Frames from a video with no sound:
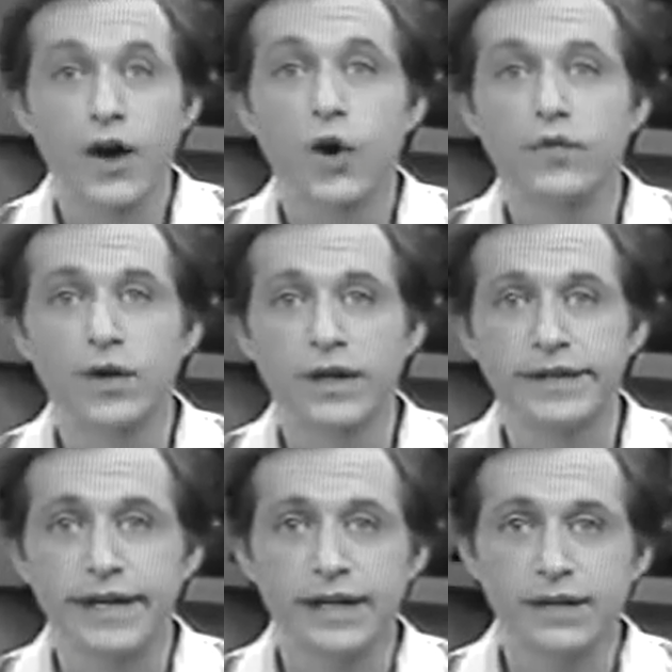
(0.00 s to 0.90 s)
Over on
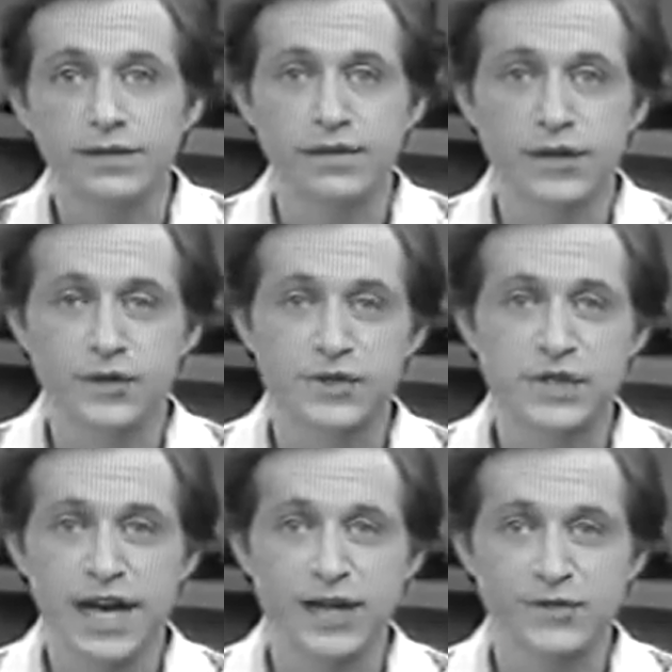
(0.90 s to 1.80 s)
the other
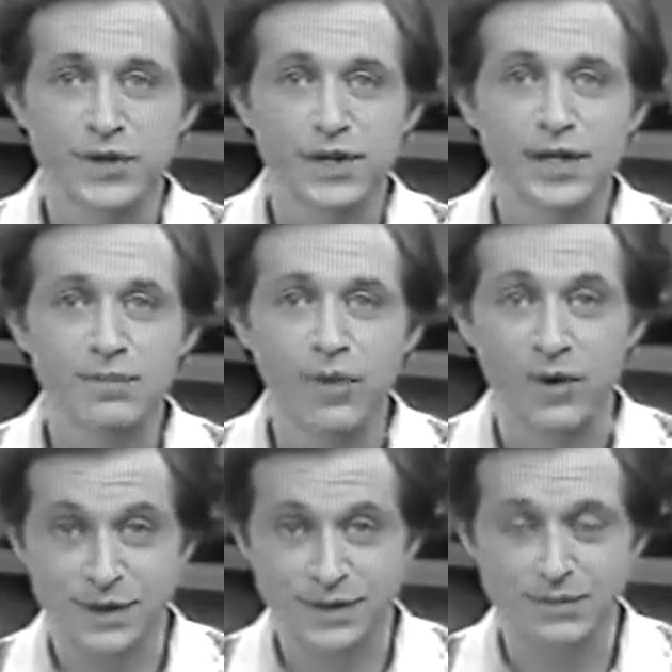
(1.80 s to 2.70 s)
side of your
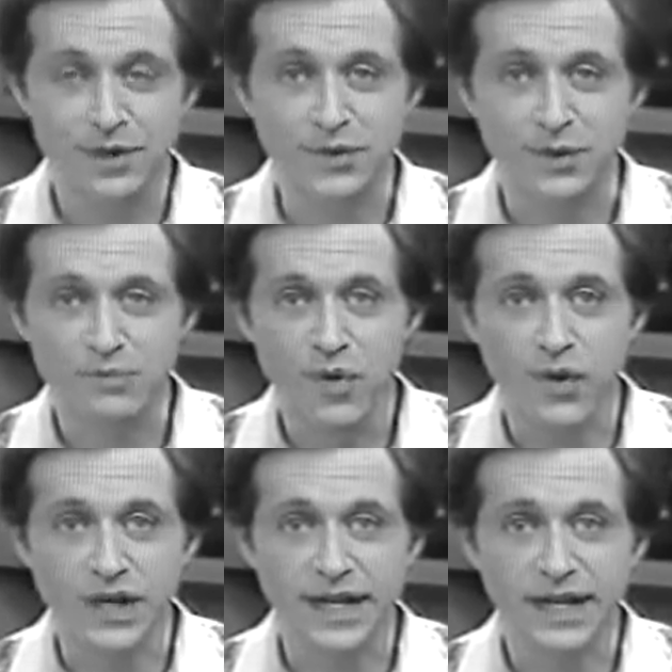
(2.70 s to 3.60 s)
keyboard are some other
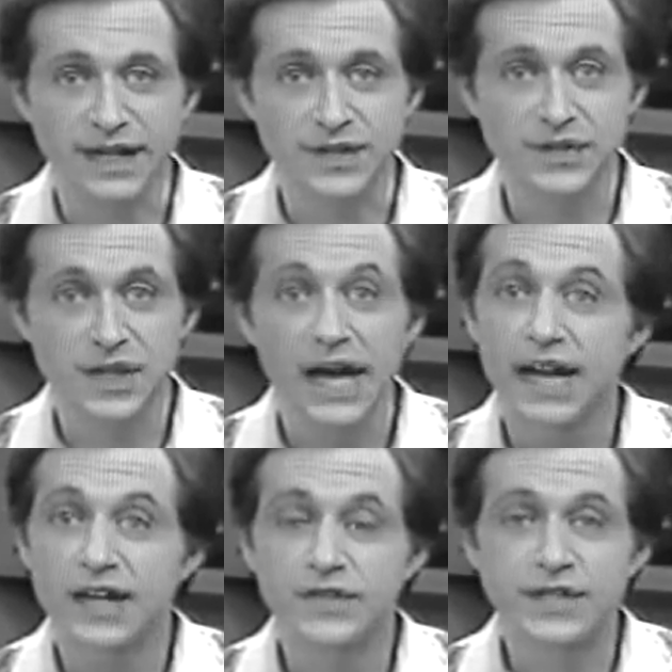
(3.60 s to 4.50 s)
important keys.
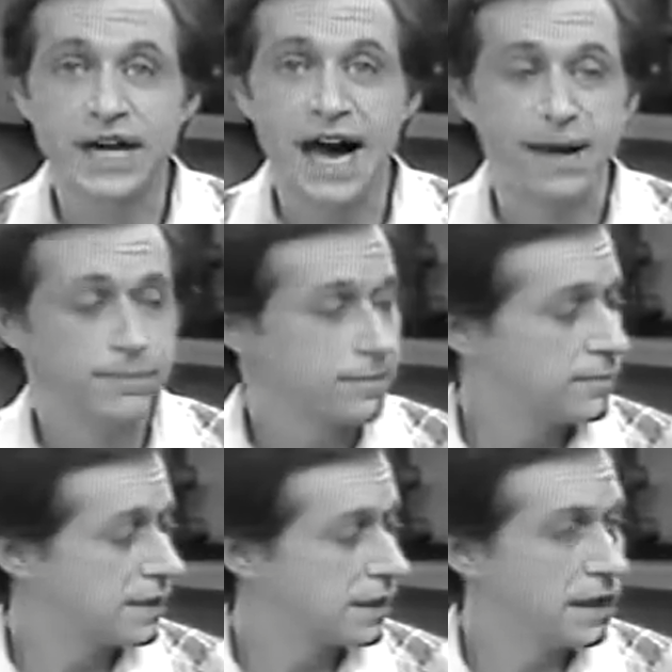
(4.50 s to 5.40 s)
At the top
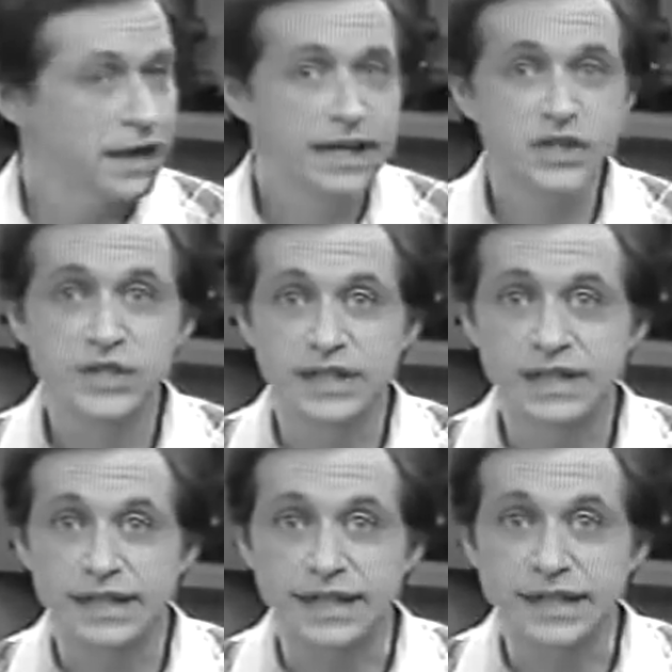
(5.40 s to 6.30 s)
is the
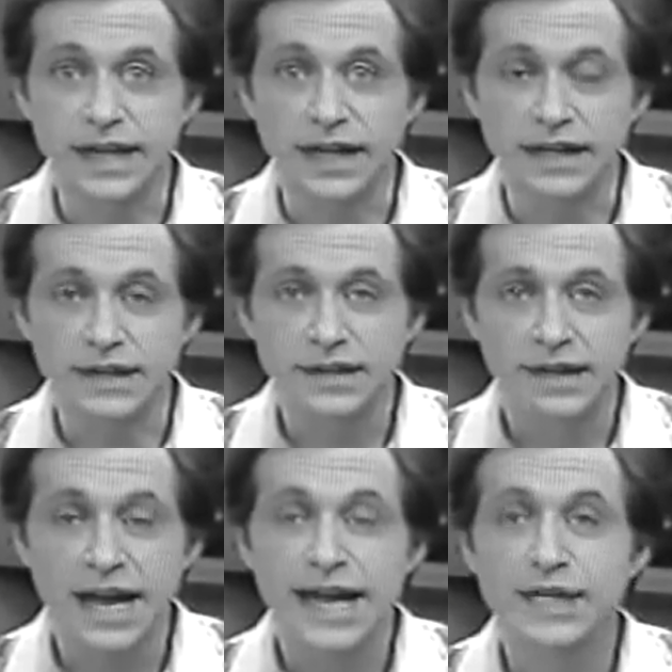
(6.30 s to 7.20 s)
delete key,
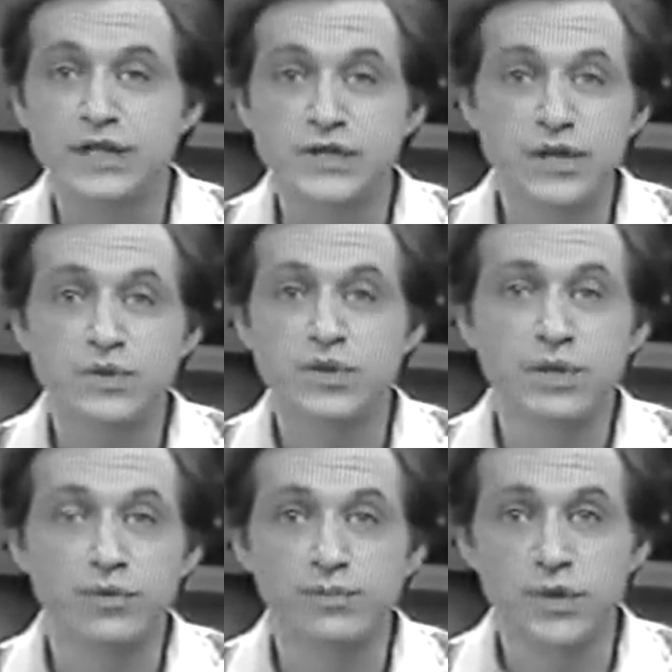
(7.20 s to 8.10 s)
and it's used
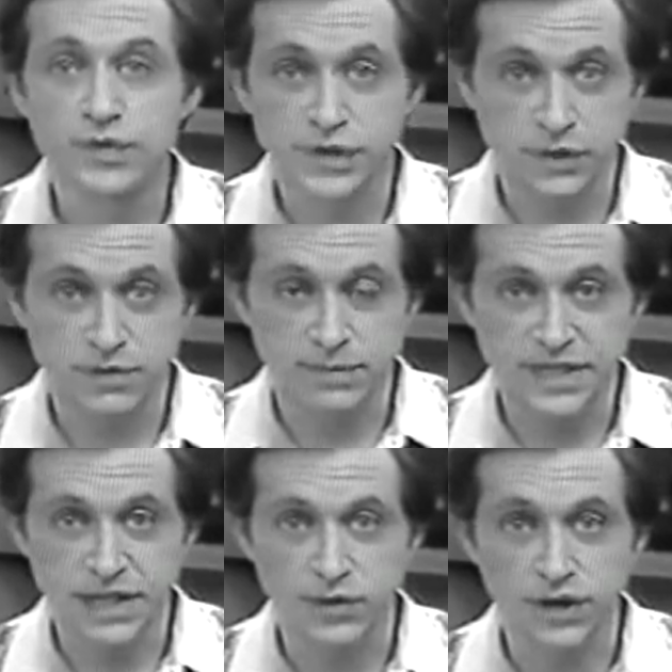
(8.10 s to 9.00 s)
to remove certain
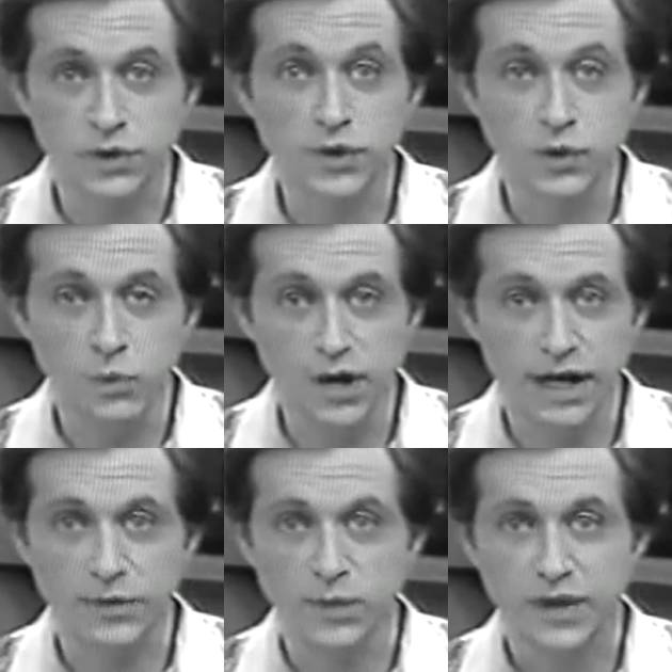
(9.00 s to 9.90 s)
material you're
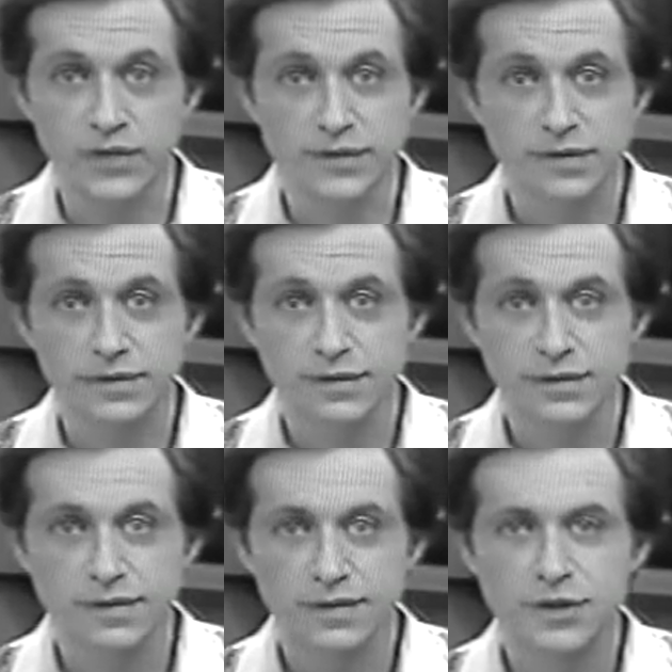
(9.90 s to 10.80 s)
working with.
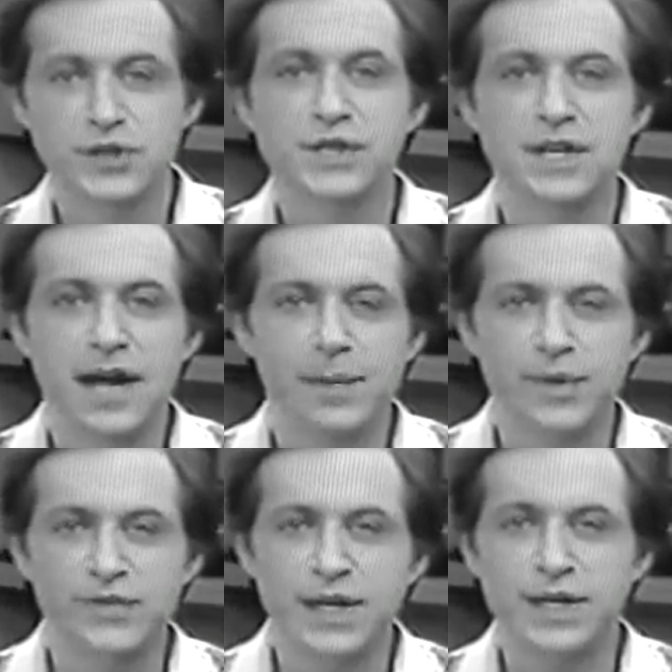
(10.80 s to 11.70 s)
Just a couple
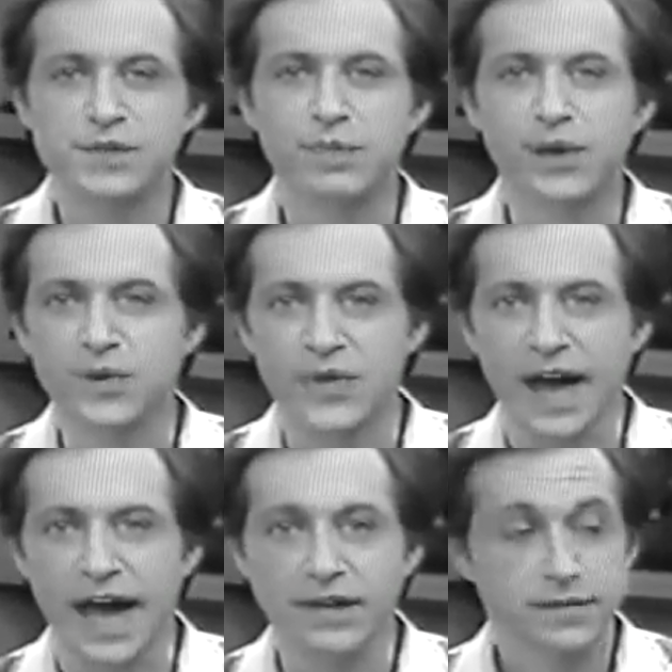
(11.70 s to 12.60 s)
of keys below
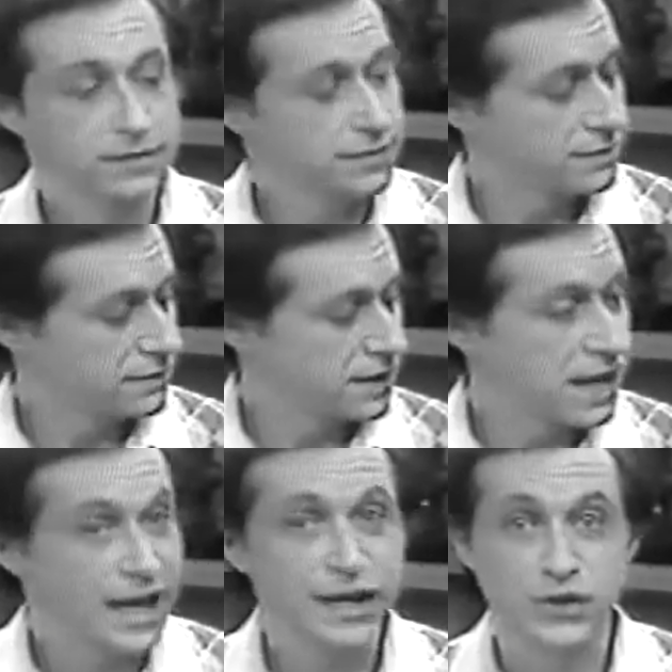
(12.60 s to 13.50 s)
that
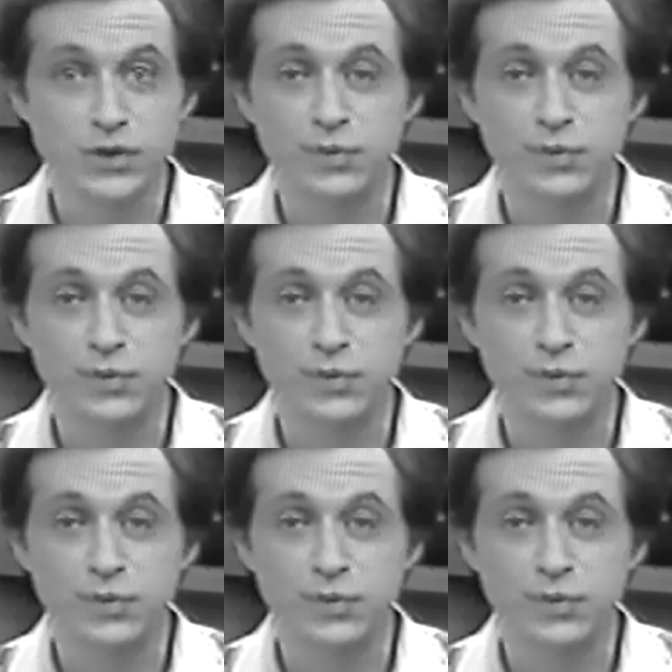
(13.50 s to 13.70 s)
is the